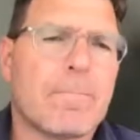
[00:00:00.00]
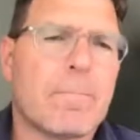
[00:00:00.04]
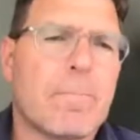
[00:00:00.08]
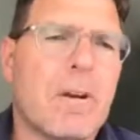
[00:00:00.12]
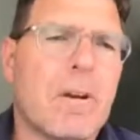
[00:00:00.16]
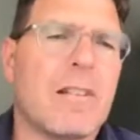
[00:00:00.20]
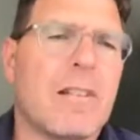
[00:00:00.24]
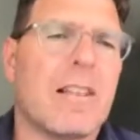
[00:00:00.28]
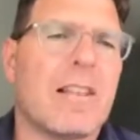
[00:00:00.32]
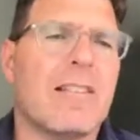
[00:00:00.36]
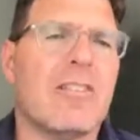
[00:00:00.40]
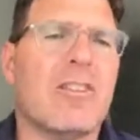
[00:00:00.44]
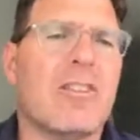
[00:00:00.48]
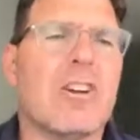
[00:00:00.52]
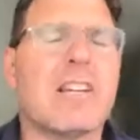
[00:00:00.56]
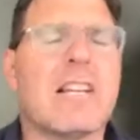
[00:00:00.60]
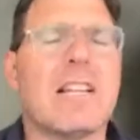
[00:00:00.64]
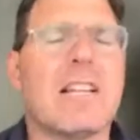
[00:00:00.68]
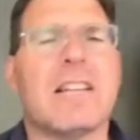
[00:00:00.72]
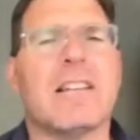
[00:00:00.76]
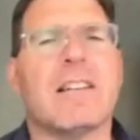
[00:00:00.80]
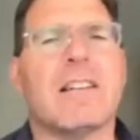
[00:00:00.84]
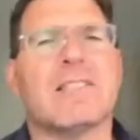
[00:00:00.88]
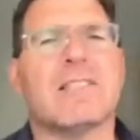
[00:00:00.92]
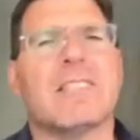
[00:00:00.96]
But look a
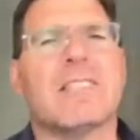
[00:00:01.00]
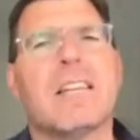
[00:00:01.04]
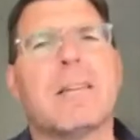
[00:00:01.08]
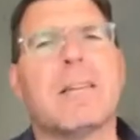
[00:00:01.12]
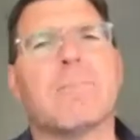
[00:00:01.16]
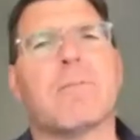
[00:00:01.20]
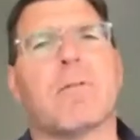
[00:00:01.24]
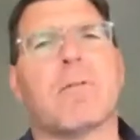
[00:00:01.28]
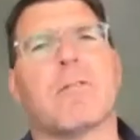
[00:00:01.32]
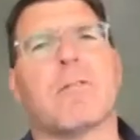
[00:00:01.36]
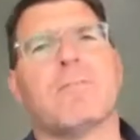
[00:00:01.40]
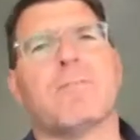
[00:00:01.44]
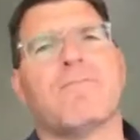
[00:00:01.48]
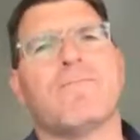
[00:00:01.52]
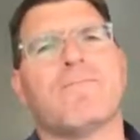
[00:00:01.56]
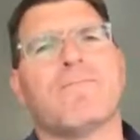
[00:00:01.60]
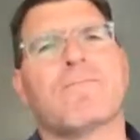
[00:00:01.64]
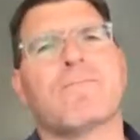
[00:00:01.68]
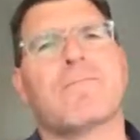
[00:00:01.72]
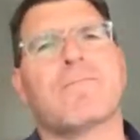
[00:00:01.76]
little deeper.